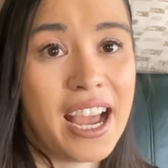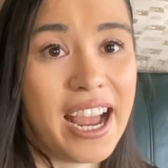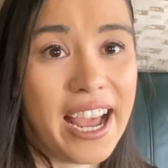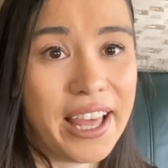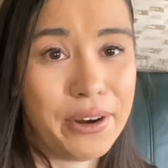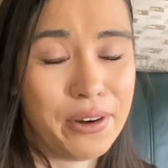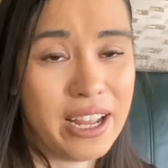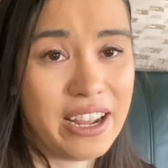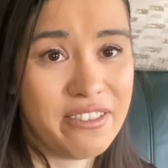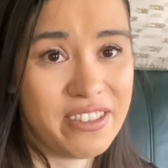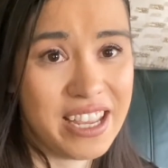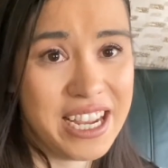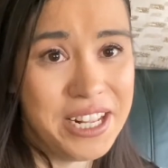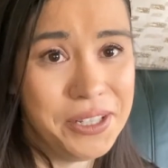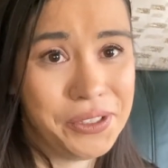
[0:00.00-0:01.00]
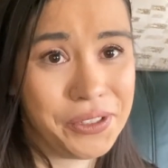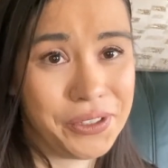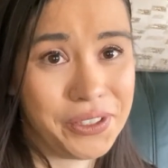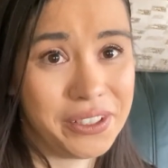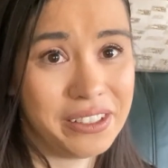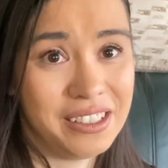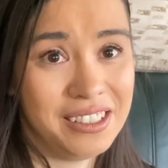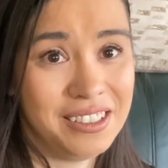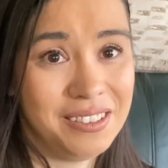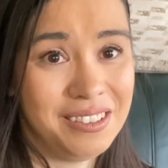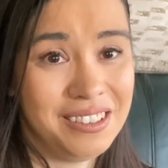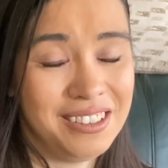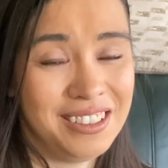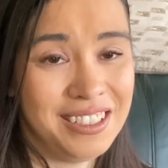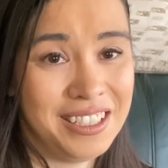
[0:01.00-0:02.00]
I don't have the answers,
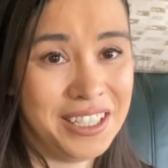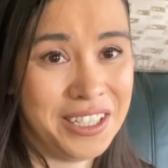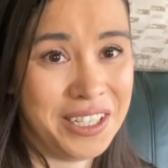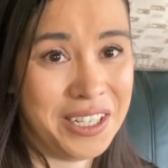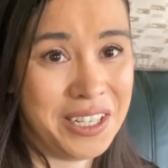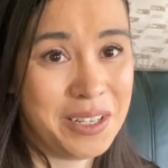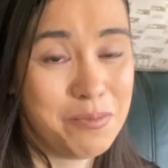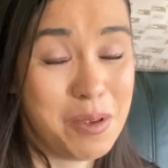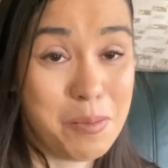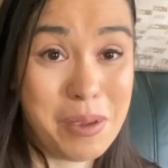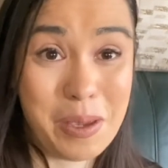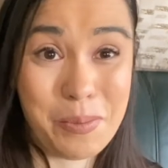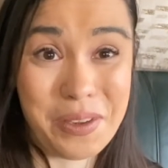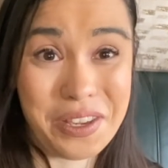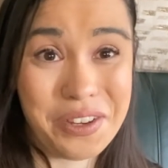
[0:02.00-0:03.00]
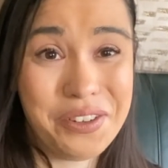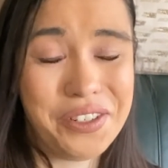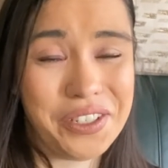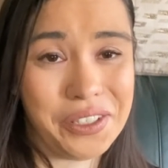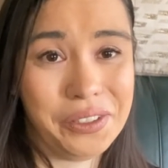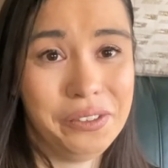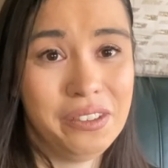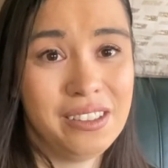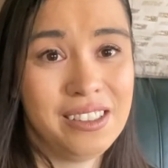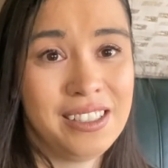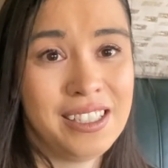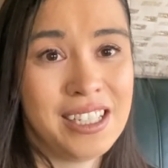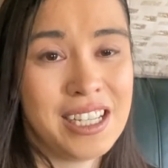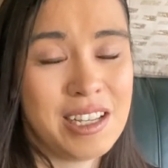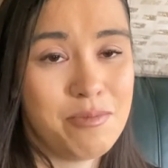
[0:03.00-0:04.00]
but maybe you do.
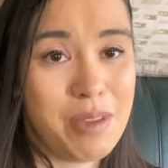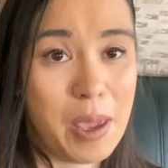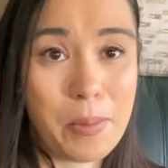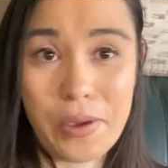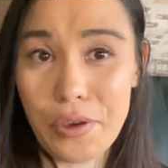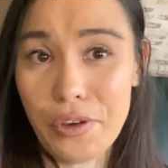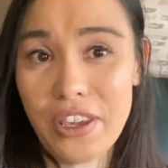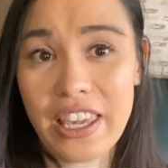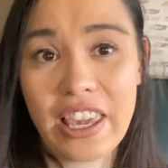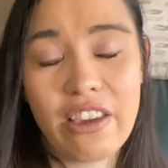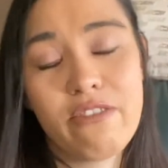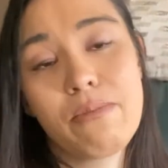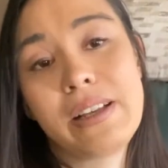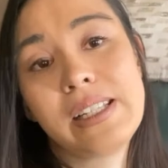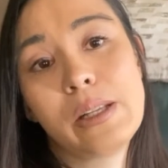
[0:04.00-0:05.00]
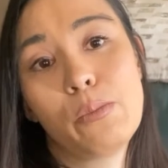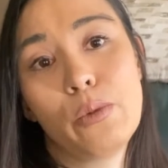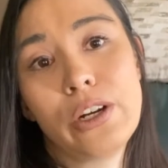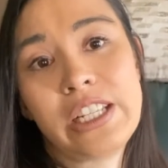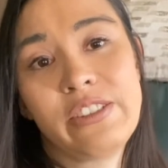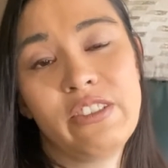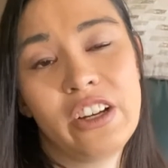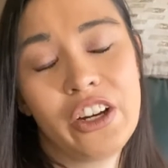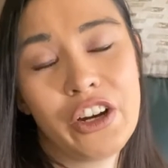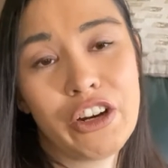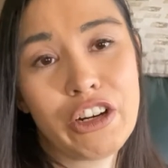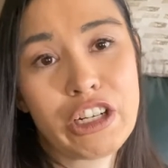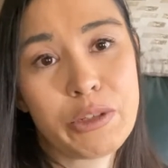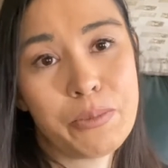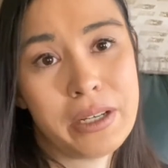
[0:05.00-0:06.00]
Maybe you can give me some words of
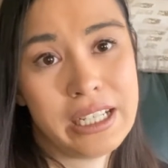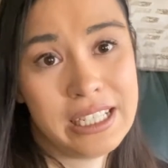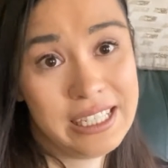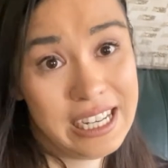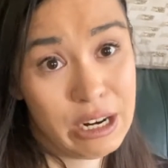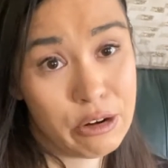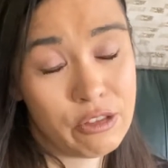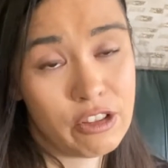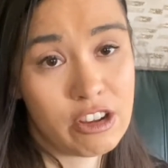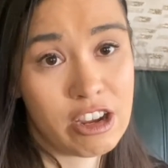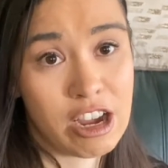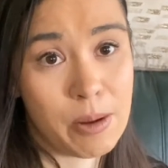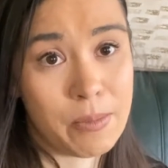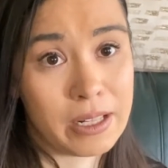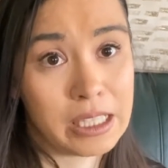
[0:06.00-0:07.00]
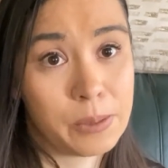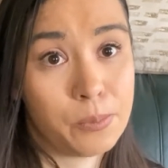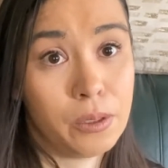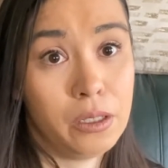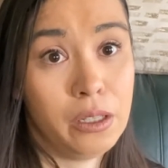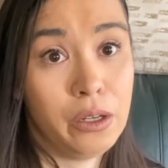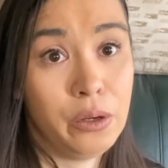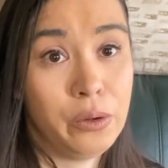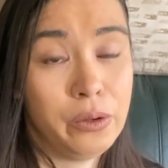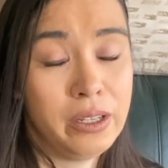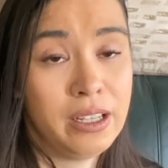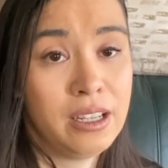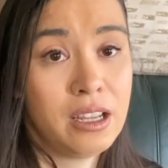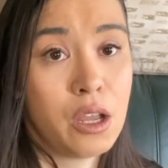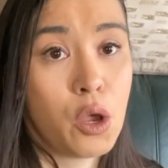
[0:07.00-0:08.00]
encouragement down in the comments below.
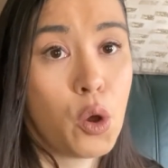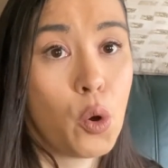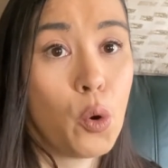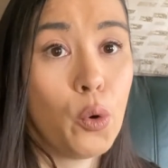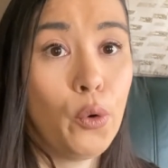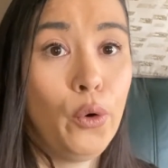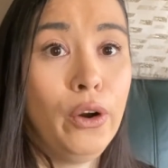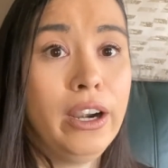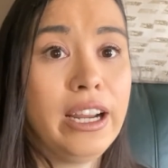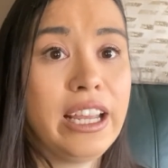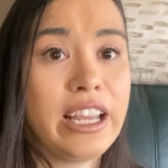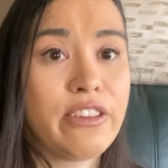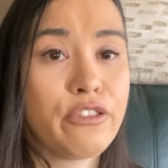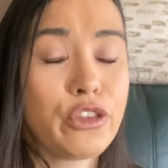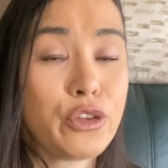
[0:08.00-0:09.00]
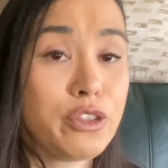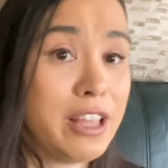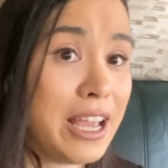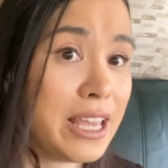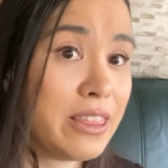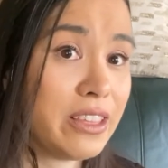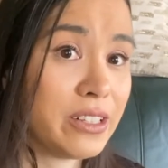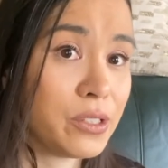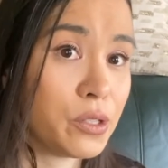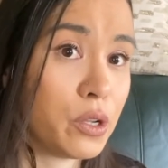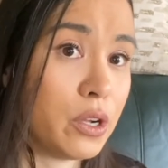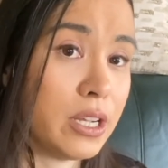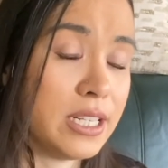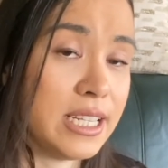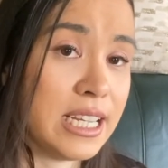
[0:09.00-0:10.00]
Or if you like this
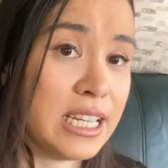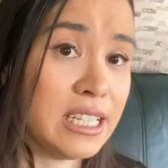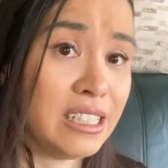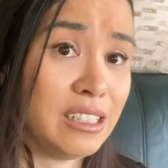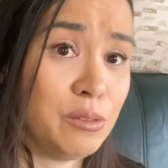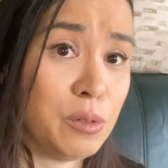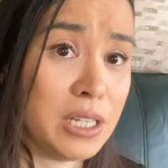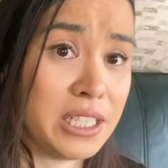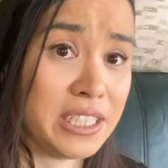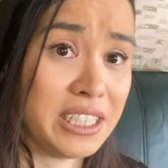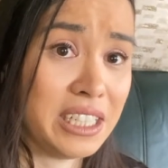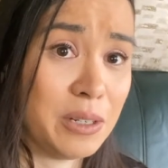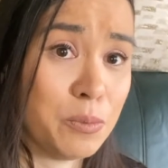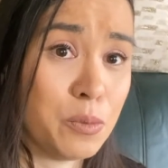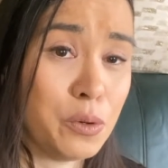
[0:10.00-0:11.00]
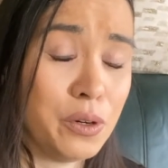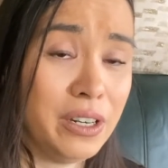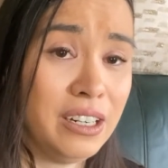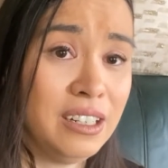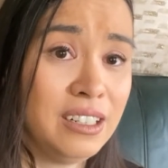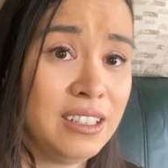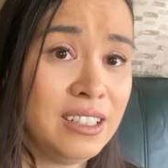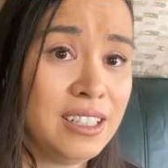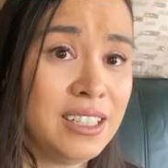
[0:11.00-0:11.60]
content and want to hear more,